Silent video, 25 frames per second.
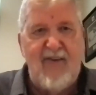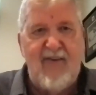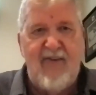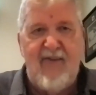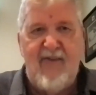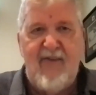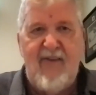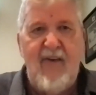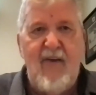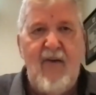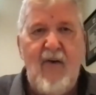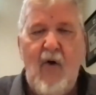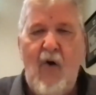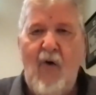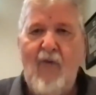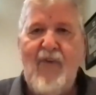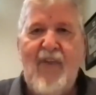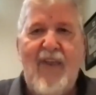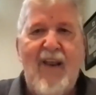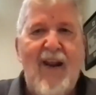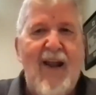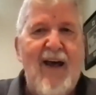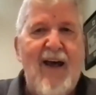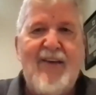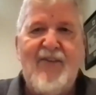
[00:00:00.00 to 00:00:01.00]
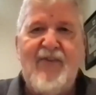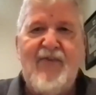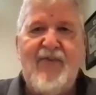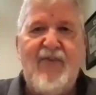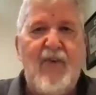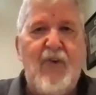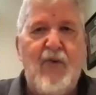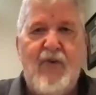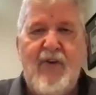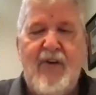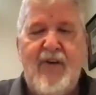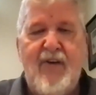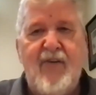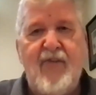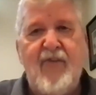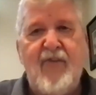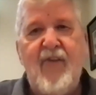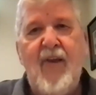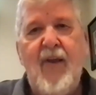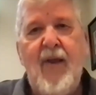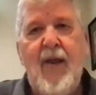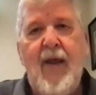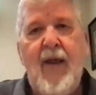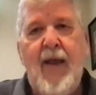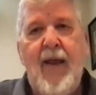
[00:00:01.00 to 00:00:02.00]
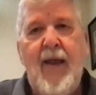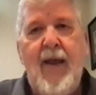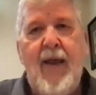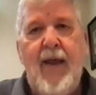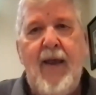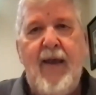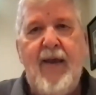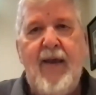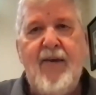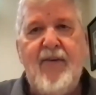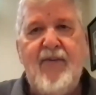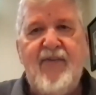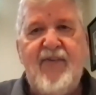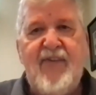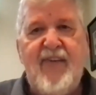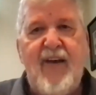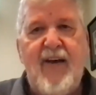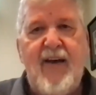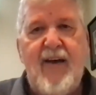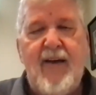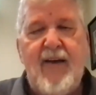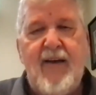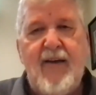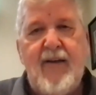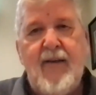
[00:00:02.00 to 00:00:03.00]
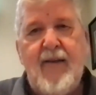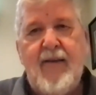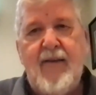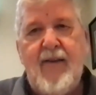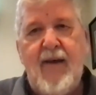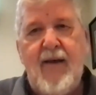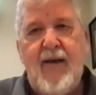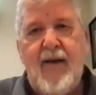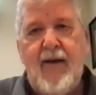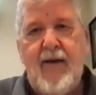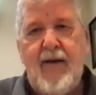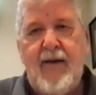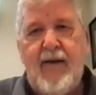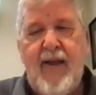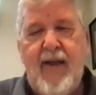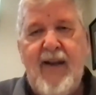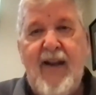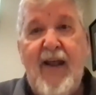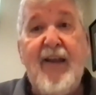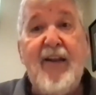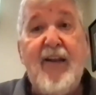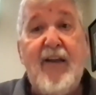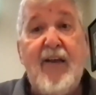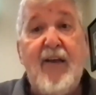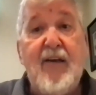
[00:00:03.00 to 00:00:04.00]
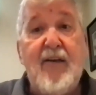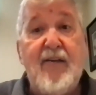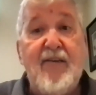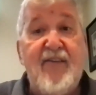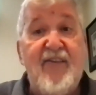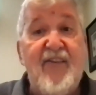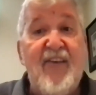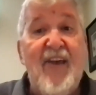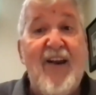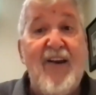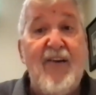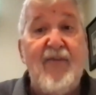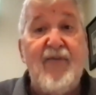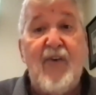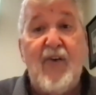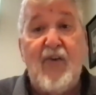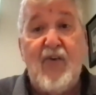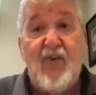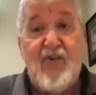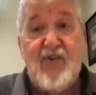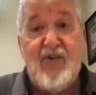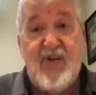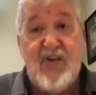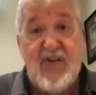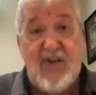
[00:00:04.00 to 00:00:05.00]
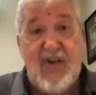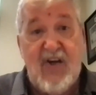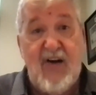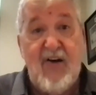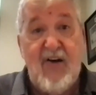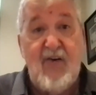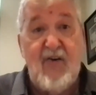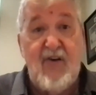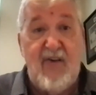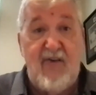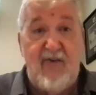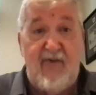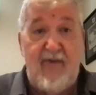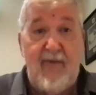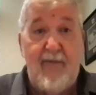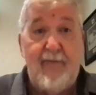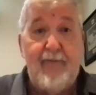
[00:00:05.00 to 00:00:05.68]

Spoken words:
us over the last few years is the Canadian Center for Christian Charities.